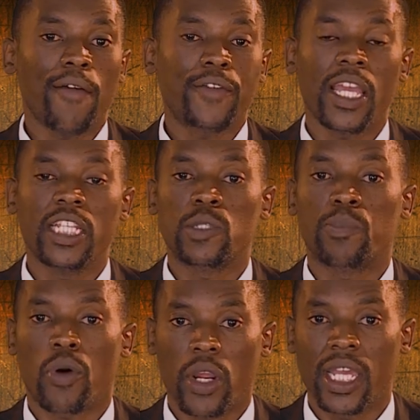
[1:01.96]
after his
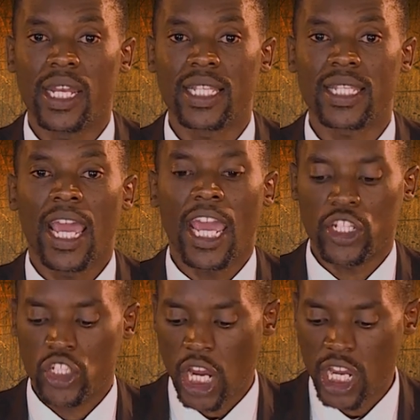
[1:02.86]
brokenness, a
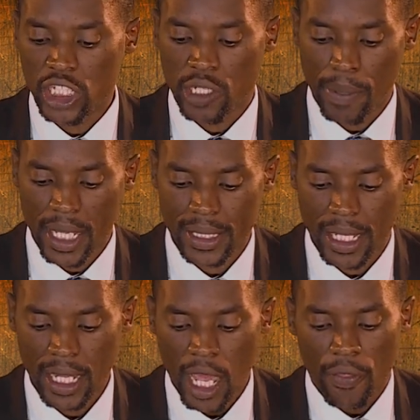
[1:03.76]
changed
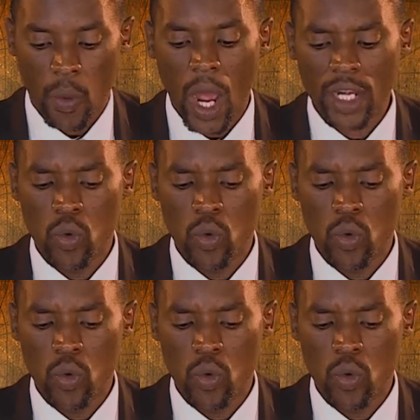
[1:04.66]
person, the one